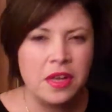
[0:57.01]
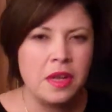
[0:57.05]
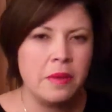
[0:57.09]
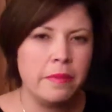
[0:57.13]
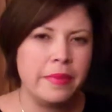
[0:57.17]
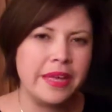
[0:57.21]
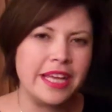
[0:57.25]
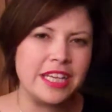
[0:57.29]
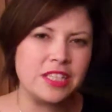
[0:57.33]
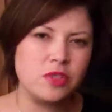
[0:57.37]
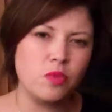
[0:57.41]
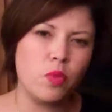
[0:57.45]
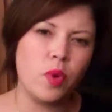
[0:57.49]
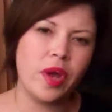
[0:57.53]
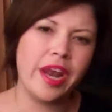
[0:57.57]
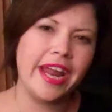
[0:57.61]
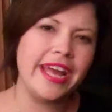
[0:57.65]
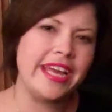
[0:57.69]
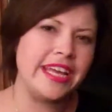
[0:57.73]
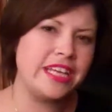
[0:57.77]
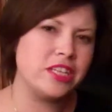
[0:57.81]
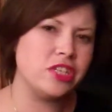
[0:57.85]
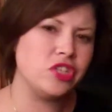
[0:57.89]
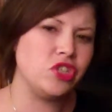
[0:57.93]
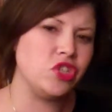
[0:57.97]
Because what I
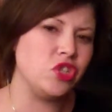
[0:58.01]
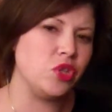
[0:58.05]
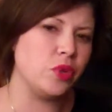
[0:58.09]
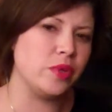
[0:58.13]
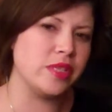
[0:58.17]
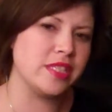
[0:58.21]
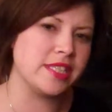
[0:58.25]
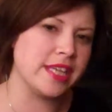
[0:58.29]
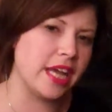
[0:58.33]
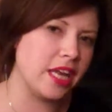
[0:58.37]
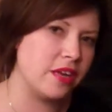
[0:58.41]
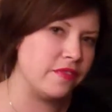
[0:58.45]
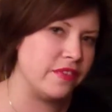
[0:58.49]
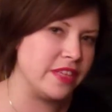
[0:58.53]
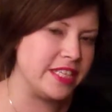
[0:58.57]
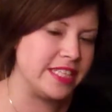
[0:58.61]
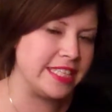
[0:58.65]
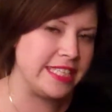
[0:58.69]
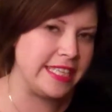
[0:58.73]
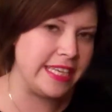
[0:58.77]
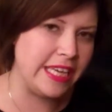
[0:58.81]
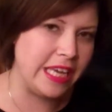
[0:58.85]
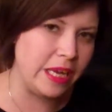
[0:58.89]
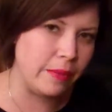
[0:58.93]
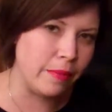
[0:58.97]
can do inside of a
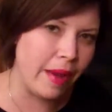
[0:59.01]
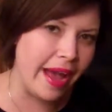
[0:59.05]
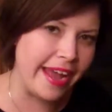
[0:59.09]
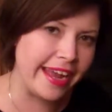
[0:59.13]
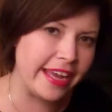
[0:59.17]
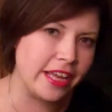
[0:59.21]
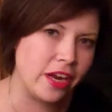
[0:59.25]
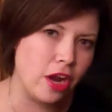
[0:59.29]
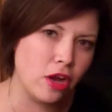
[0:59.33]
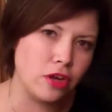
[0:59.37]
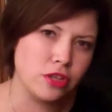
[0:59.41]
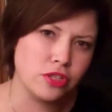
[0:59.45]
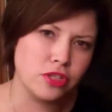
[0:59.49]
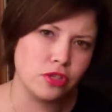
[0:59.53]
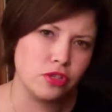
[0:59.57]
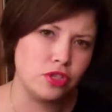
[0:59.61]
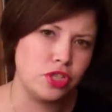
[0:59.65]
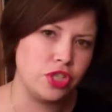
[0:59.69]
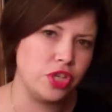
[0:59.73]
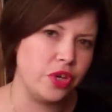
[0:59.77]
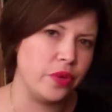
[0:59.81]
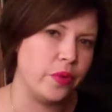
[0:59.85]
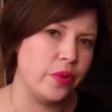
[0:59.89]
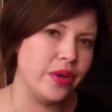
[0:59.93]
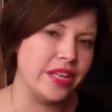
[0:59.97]
team, I can also
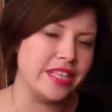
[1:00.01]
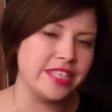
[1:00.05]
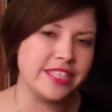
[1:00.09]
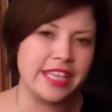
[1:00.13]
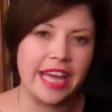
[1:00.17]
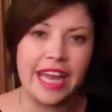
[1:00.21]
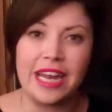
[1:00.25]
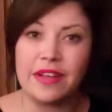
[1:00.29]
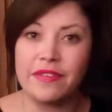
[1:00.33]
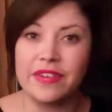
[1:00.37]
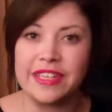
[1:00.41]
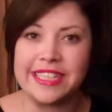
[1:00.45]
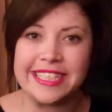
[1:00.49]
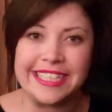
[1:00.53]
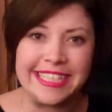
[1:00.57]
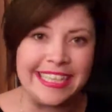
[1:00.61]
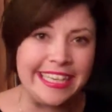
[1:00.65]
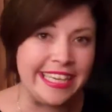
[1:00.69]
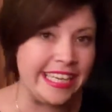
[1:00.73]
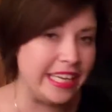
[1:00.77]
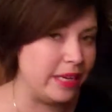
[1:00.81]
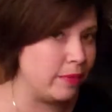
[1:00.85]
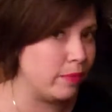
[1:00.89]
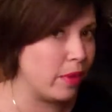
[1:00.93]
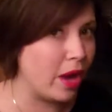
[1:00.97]
do inside of a
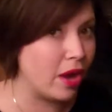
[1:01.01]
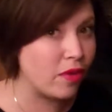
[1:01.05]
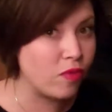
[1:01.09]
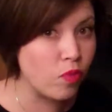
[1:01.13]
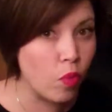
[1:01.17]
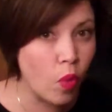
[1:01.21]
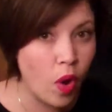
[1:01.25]
team of